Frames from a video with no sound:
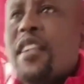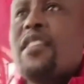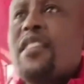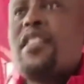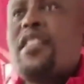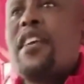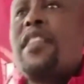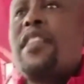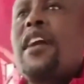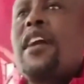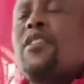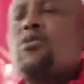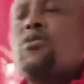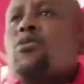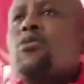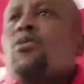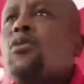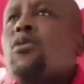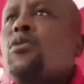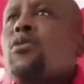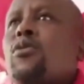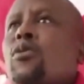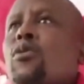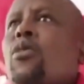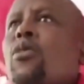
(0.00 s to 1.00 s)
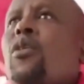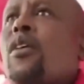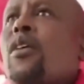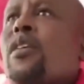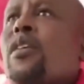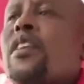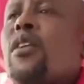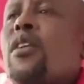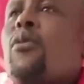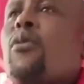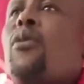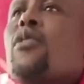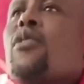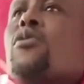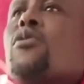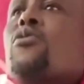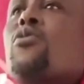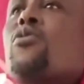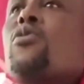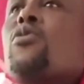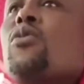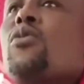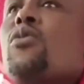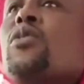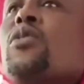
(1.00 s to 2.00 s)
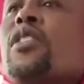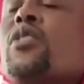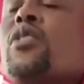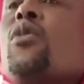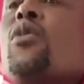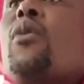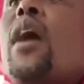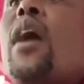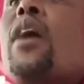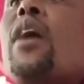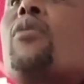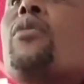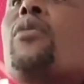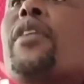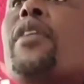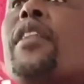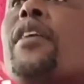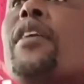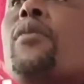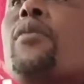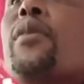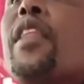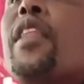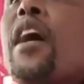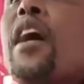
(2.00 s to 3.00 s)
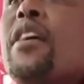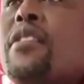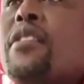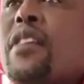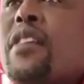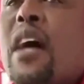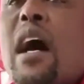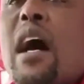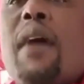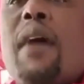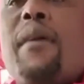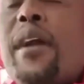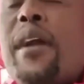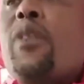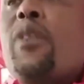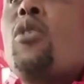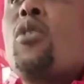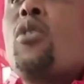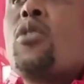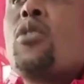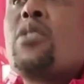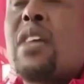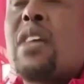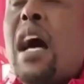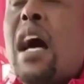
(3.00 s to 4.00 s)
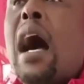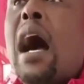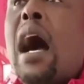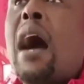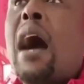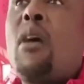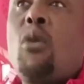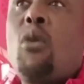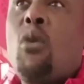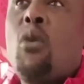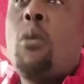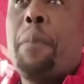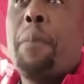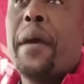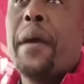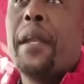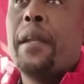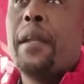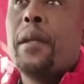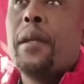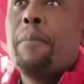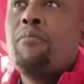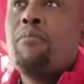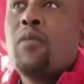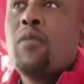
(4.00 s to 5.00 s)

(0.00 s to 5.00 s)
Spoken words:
and say that you don't want to still work with us, our doors are open.